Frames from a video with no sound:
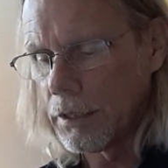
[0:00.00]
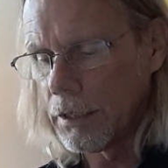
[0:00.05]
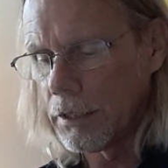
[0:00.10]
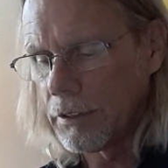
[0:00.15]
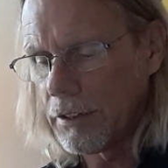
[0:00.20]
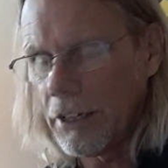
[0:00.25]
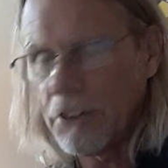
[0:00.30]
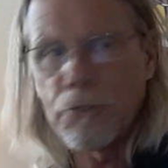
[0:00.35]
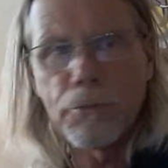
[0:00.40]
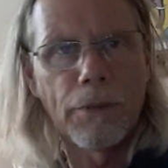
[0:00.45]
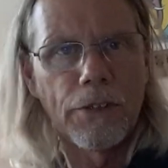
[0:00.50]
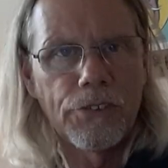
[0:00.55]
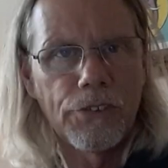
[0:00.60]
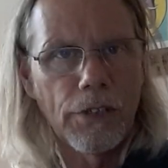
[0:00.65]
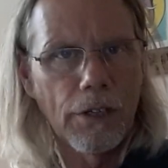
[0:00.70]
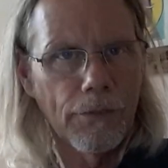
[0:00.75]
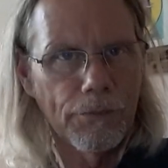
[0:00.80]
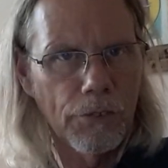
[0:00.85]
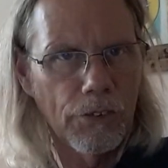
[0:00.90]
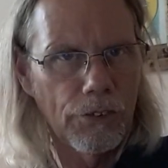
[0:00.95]
test
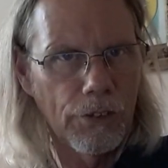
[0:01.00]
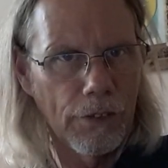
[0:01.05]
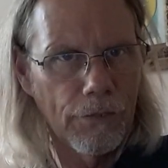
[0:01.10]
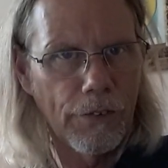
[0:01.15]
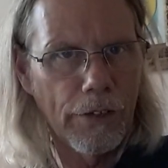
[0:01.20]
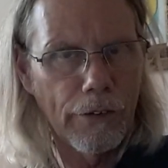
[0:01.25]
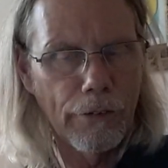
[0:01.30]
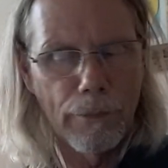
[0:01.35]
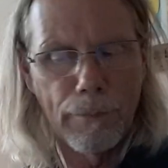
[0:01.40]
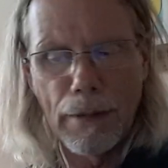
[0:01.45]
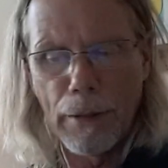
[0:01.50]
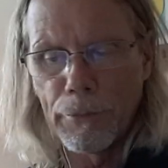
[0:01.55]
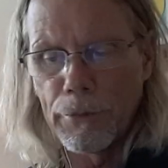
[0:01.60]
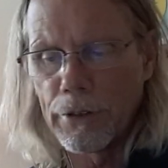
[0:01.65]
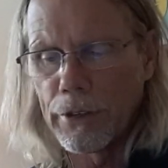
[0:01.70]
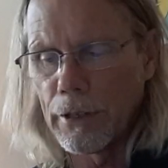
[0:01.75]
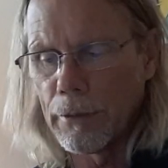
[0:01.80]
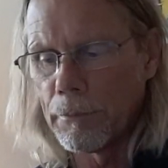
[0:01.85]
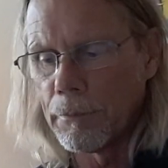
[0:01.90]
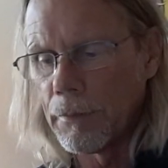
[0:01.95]
myself to see if I remembered
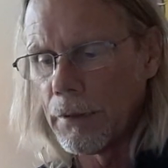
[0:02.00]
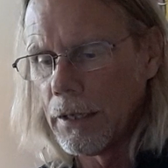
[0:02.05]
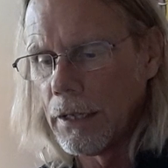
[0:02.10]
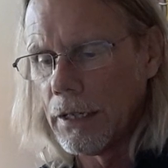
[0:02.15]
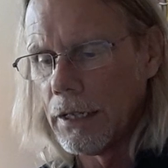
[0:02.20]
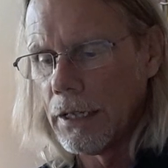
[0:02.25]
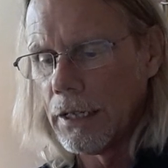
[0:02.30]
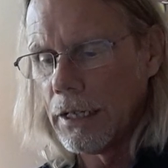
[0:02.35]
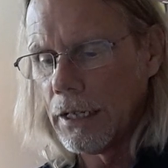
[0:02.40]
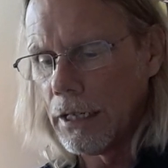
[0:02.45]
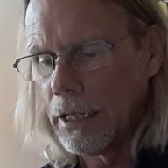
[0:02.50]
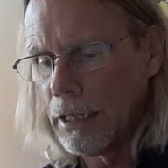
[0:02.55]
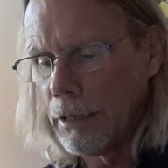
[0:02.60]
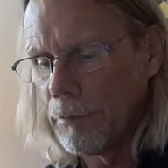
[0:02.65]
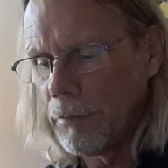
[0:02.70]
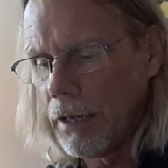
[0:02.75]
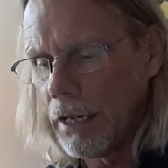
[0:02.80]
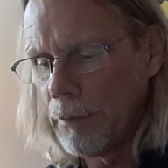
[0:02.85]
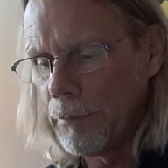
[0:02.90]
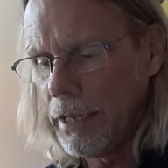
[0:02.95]
them.
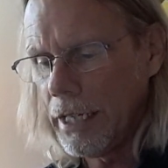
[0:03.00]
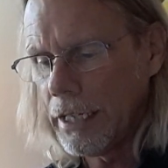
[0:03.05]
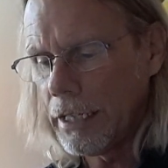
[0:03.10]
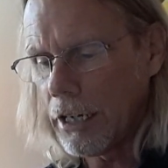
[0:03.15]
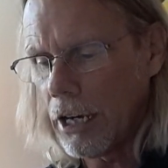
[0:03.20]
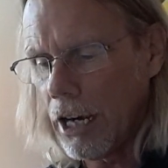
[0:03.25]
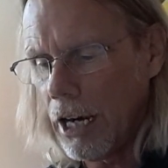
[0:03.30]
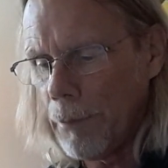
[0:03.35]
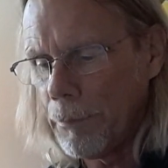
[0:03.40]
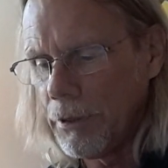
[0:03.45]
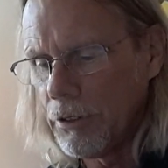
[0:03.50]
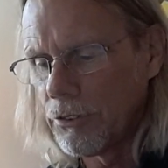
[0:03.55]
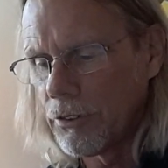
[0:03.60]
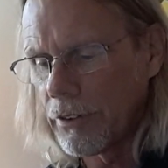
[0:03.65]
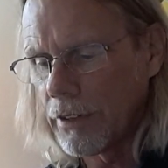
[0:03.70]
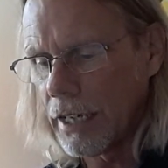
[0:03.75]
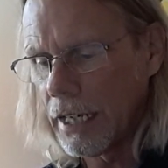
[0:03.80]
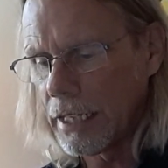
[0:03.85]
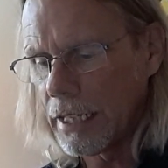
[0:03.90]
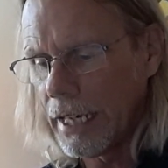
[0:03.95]
I made copies of
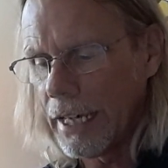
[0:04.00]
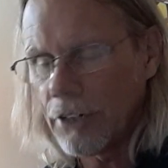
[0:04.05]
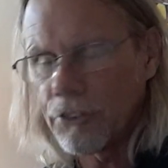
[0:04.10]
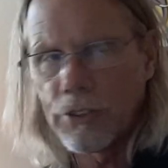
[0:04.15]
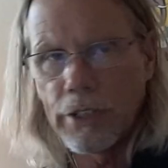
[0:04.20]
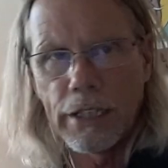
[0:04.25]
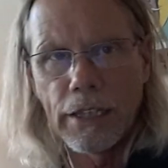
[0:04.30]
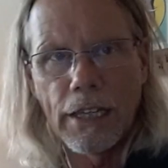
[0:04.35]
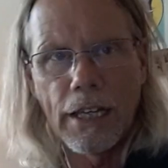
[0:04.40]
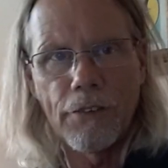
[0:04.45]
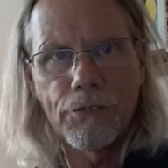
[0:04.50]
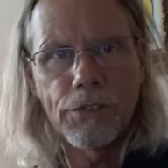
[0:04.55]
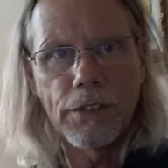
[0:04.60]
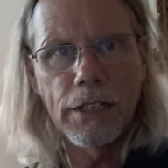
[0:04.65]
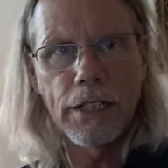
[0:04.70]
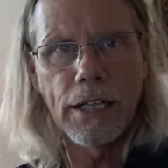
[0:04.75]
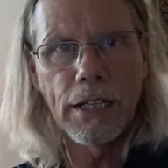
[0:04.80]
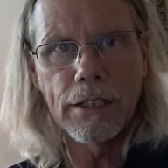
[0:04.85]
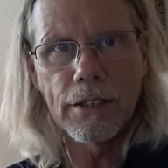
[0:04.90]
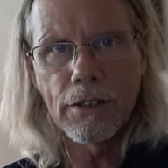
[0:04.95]
that. I actually left it
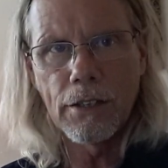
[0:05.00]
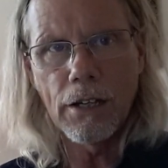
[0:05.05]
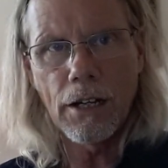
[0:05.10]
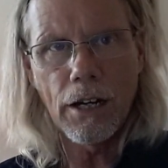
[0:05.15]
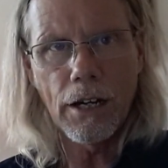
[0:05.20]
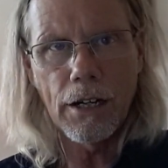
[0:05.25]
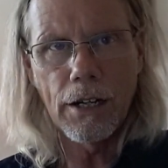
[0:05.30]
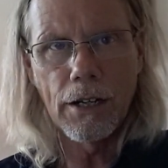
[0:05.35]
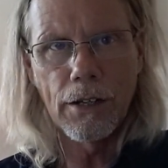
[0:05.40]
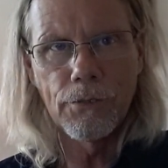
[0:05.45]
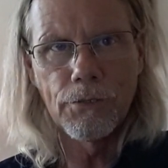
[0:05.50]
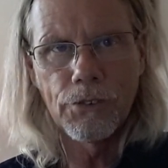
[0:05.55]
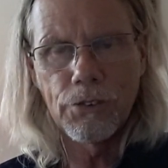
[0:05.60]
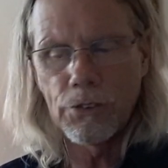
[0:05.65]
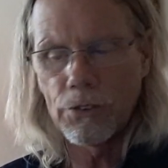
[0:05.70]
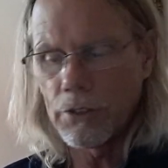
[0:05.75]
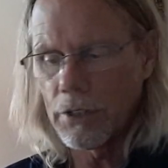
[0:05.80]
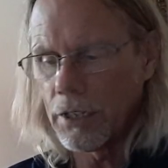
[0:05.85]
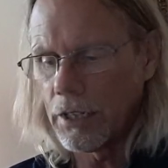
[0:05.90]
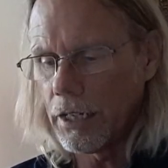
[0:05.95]
at
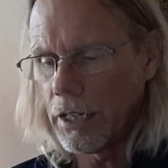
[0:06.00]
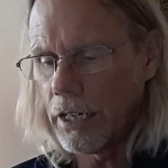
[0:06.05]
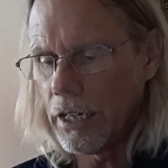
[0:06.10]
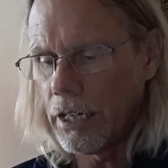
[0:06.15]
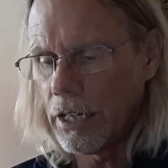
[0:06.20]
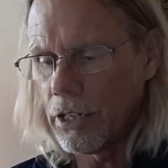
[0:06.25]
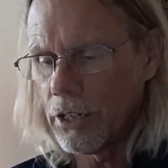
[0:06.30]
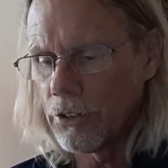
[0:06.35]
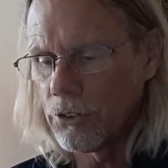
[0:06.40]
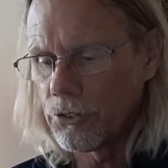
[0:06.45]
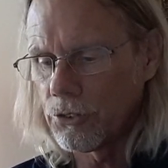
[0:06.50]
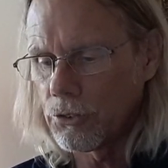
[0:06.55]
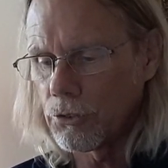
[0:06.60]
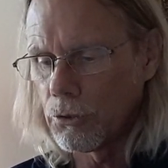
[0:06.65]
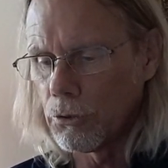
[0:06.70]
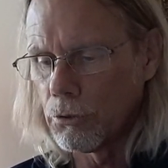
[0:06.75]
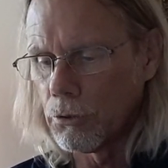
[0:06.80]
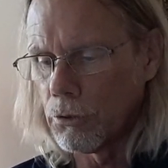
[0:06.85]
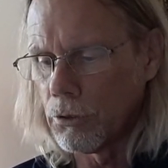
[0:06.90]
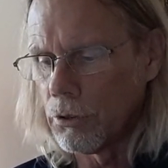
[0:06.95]
Harv's air
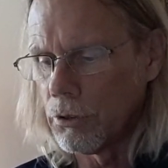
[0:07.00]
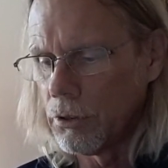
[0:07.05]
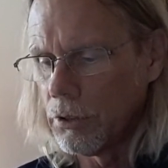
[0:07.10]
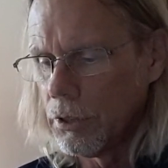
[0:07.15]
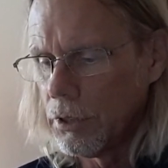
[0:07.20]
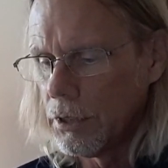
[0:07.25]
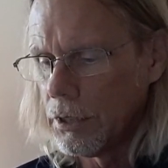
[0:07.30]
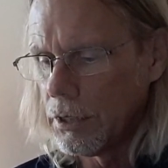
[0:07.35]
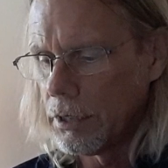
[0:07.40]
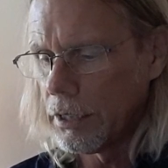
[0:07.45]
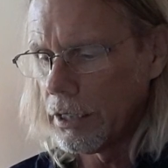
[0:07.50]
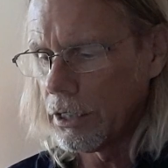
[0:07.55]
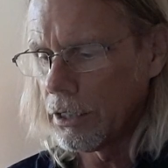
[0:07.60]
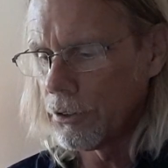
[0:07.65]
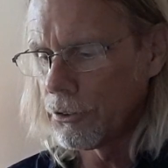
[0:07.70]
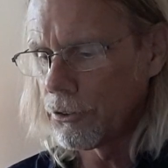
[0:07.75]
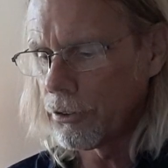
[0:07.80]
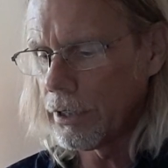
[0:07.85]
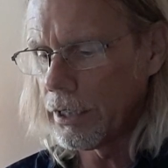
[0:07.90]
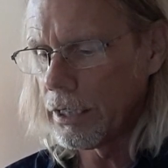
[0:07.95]

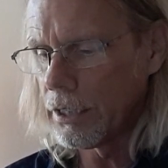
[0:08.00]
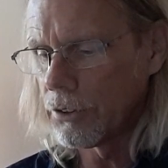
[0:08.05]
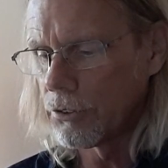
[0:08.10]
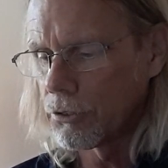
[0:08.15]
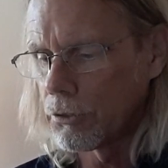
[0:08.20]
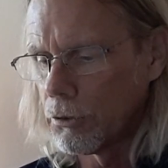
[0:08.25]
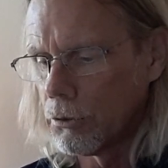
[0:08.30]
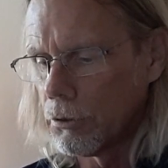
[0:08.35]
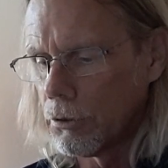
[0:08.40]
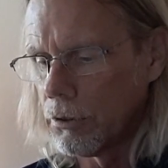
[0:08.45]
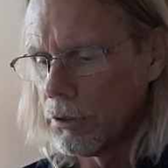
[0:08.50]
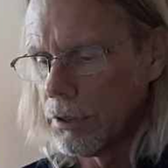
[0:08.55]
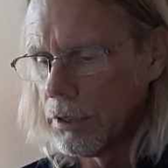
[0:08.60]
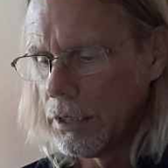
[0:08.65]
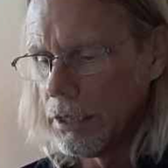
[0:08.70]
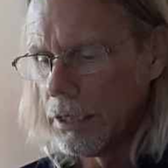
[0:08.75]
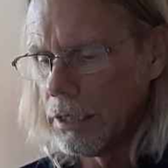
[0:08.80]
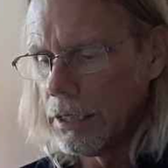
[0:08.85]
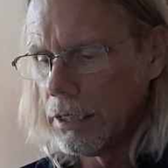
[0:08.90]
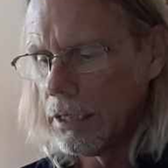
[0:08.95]
training school.
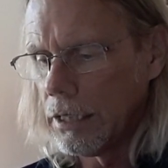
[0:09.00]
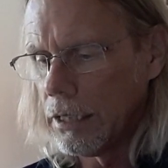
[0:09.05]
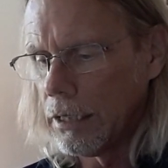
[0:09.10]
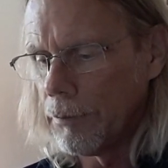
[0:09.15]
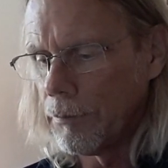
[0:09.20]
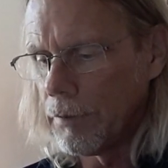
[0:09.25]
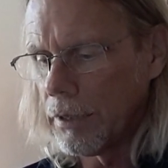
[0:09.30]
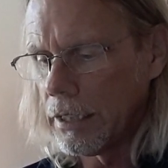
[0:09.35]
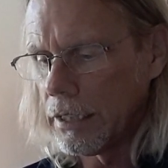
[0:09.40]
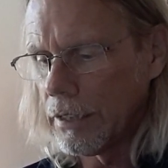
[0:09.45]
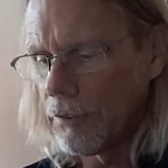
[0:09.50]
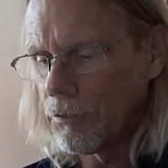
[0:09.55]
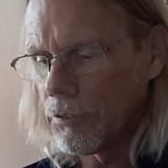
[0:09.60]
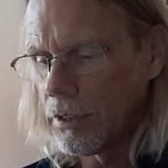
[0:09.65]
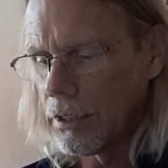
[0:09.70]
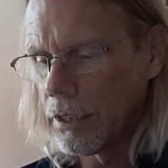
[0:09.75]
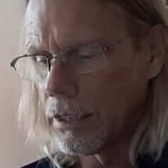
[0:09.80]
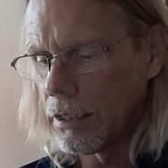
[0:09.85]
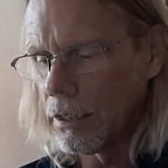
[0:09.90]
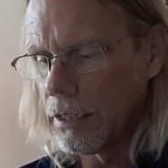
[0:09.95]
I left
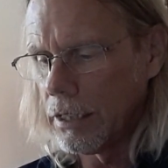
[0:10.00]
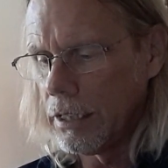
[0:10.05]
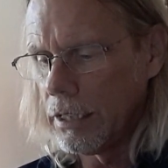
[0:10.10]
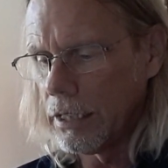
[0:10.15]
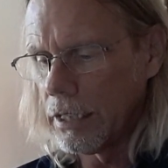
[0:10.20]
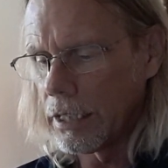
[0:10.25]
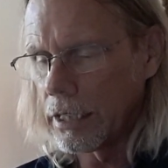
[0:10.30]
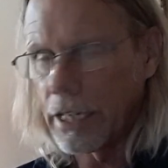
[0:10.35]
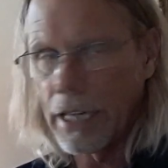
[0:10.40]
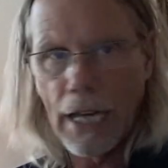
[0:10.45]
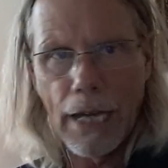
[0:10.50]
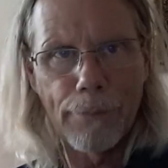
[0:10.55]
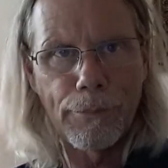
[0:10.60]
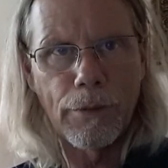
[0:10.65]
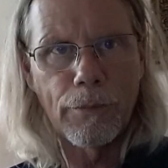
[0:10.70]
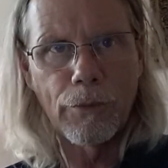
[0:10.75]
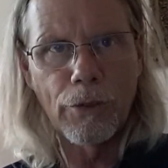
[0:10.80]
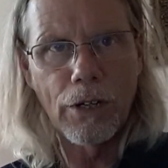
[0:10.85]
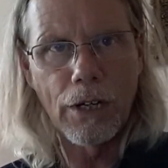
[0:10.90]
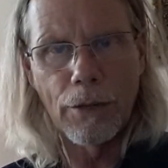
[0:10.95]
it in the
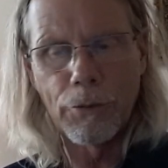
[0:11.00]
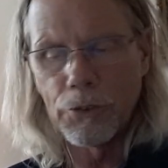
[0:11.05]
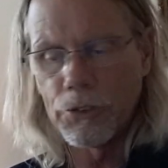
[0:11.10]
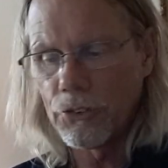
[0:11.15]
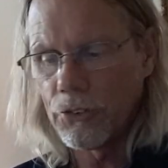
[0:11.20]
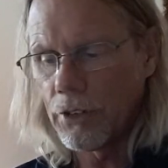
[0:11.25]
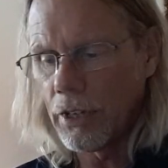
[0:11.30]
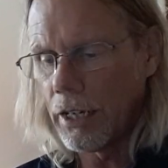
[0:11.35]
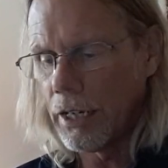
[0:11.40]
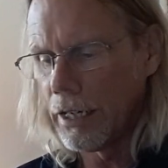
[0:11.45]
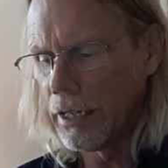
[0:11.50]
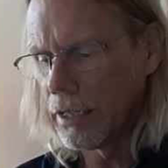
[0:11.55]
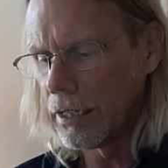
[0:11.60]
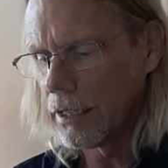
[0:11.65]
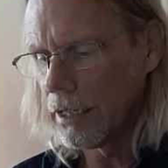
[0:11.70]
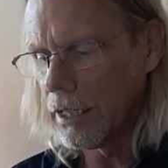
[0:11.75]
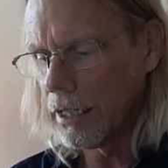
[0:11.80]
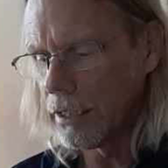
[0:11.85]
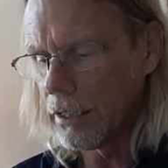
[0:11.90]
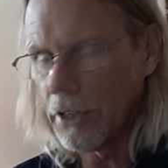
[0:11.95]
cabin where I was staying,
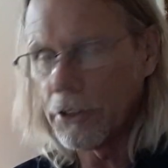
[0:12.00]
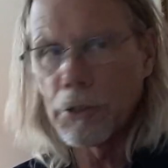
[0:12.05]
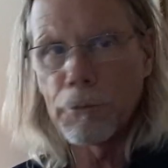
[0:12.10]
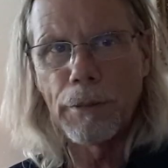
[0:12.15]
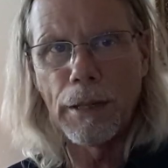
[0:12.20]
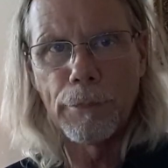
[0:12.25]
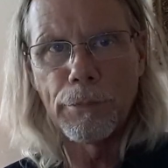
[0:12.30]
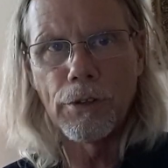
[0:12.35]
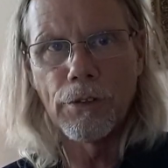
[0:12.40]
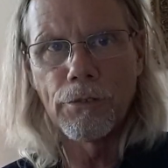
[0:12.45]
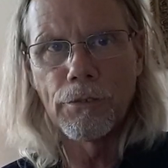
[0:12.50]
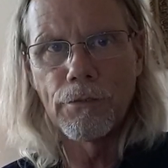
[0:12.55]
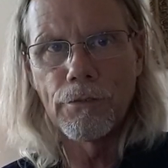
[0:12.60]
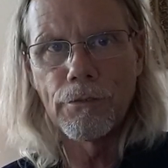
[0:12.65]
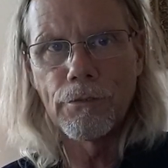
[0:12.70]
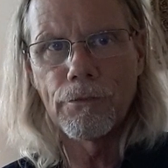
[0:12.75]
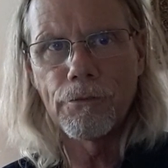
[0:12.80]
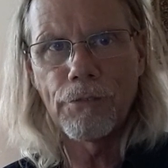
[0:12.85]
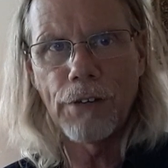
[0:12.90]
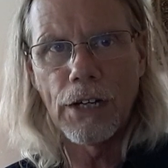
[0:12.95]
and other people
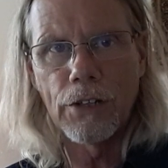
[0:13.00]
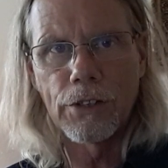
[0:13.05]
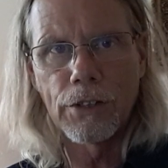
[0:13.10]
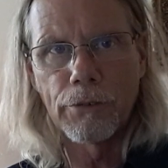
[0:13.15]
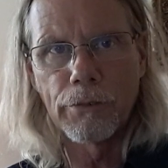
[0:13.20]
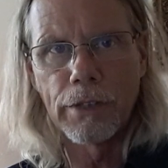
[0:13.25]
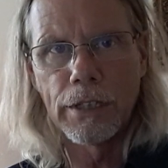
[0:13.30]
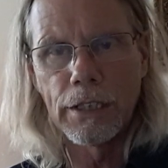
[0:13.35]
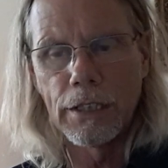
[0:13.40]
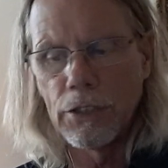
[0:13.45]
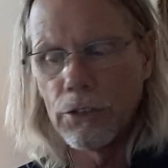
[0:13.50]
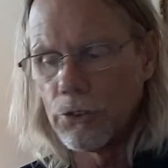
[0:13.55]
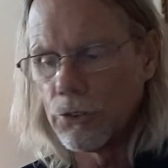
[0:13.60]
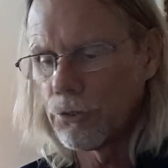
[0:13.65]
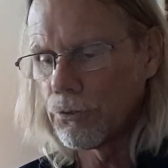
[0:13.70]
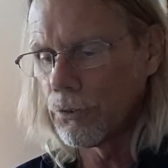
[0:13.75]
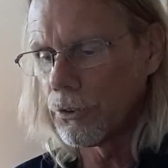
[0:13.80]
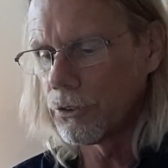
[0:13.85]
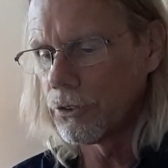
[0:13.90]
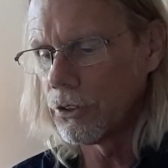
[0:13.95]
found it really
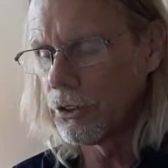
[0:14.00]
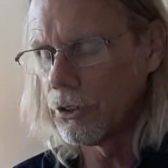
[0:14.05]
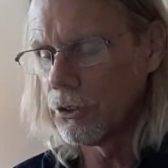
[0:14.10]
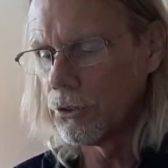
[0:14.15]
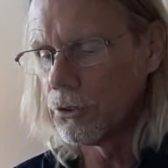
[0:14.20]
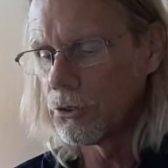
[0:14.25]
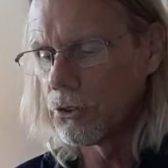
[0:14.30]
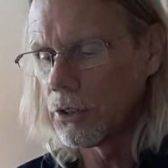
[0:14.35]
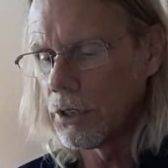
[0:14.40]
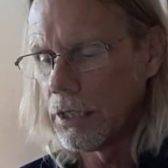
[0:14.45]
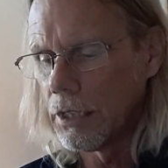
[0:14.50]
useful to use.